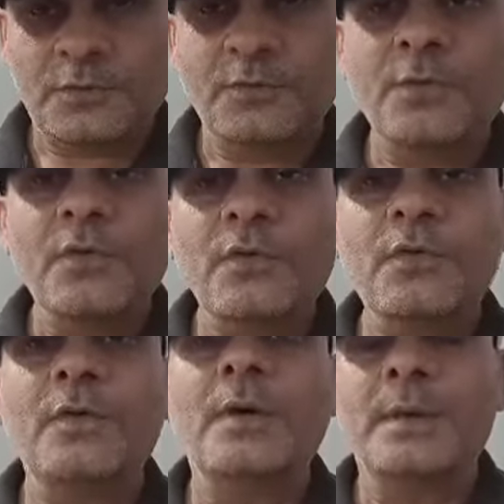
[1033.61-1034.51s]
to
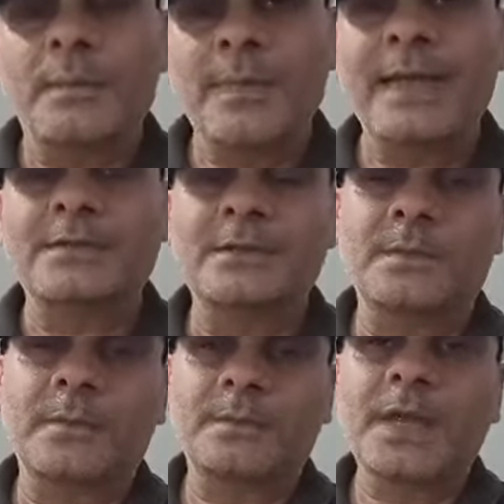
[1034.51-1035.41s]
move
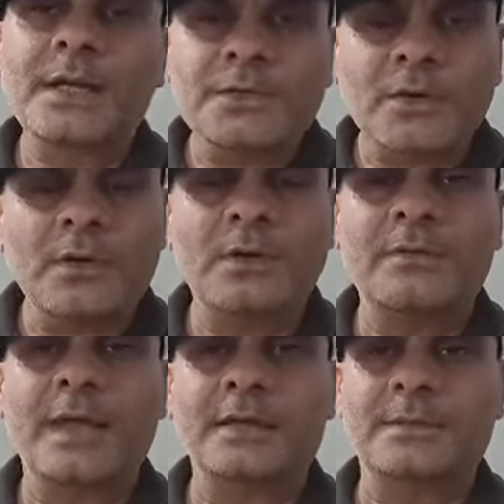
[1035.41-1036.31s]
maximum. That is called the
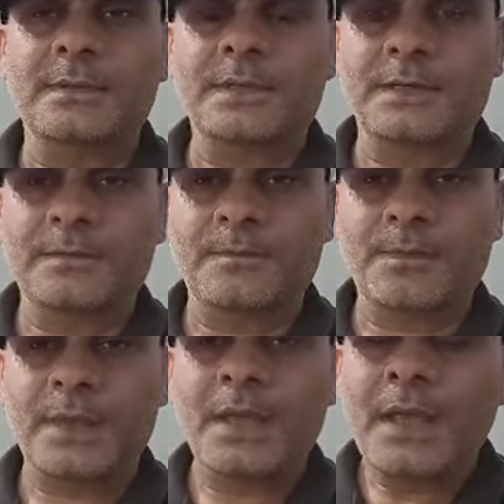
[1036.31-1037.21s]
flexibility.
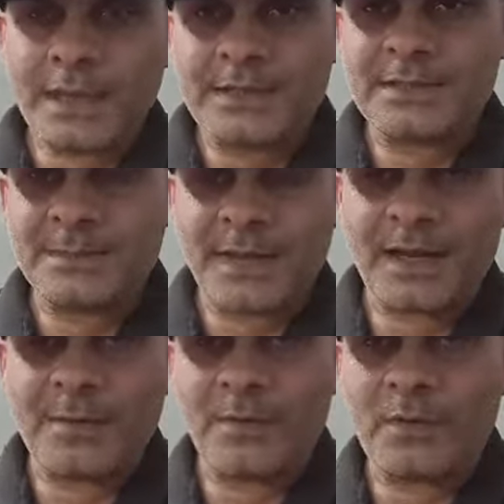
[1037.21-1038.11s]
It is
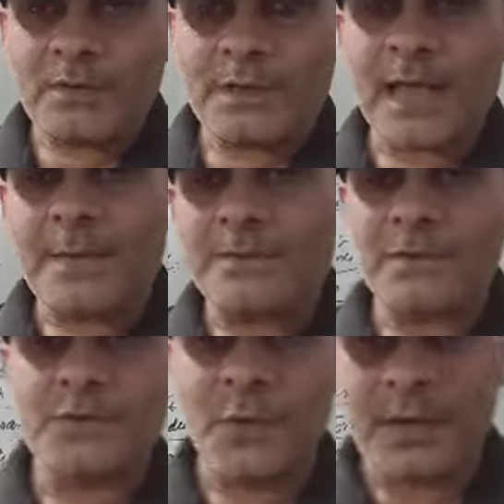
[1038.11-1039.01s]
depend upon the types
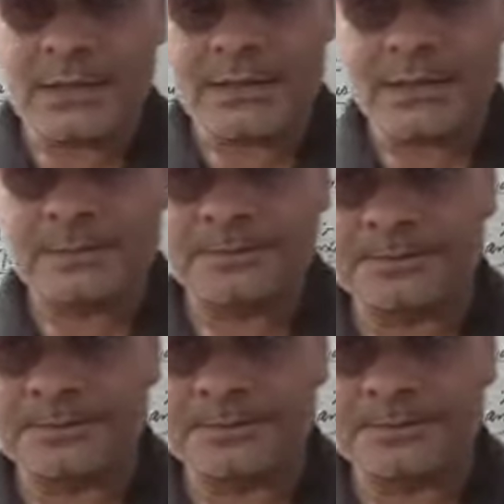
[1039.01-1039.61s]
of joints.